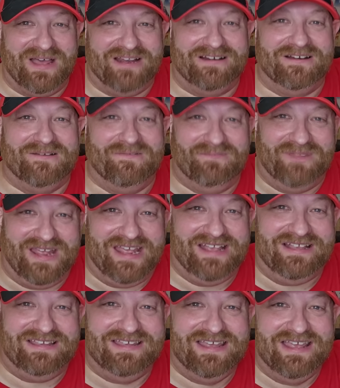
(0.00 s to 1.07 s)
better
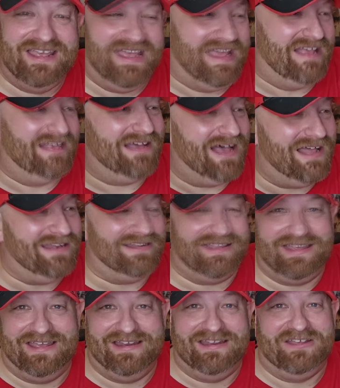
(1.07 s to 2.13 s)
make a cotton
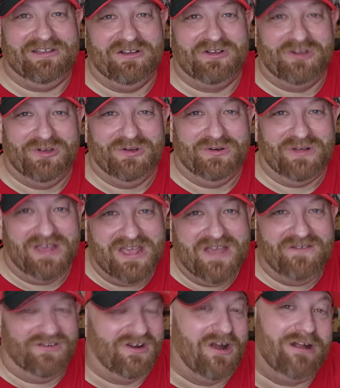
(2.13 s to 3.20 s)
candy cocoon
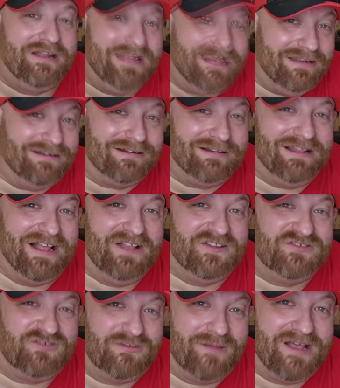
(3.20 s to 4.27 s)
for our Killer
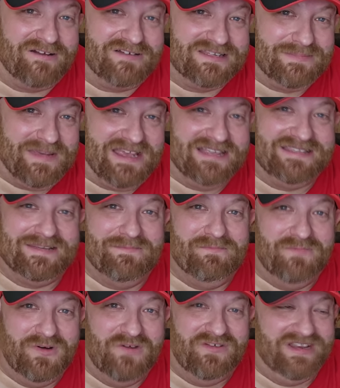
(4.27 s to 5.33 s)
Klowns from Outer Space
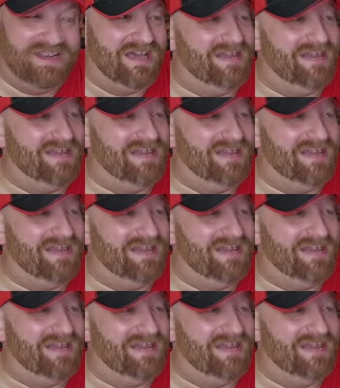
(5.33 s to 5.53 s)
movie